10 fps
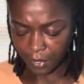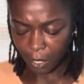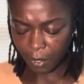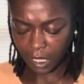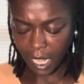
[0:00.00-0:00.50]

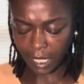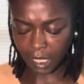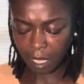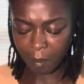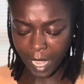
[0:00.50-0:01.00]
So it's like
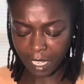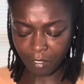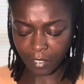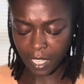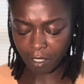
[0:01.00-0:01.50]
somebody
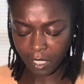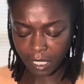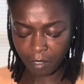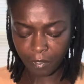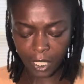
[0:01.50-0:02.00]
feels as
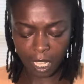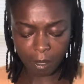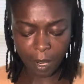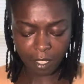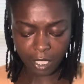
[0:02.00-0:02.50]
if another
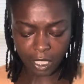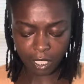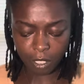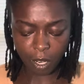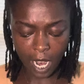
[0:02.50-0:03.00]
person
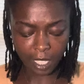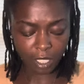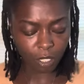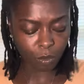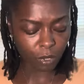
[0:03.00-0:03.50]
is trying
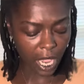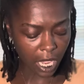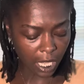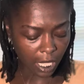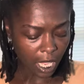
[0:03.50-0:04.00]
to
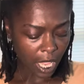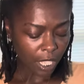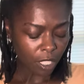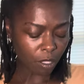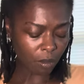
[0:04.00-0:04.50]
take,
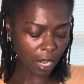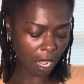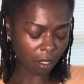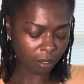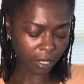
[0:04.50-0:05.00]
you
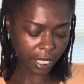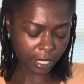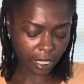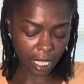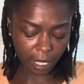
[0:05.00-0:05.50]
know,
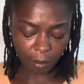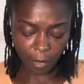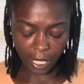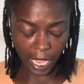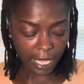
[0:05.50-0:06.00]
their sudden,
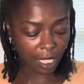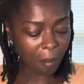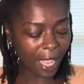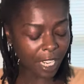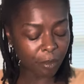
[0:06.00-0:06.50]
like
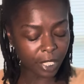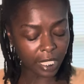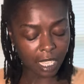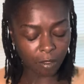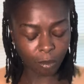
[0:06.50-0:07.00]
somebody
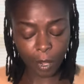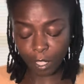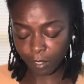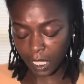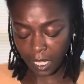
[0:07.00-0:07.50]
received
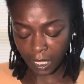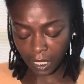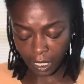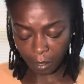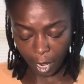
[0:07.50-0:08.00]
wealth
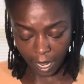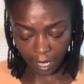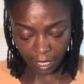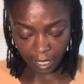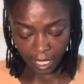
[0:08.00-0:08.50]
suddenly, right?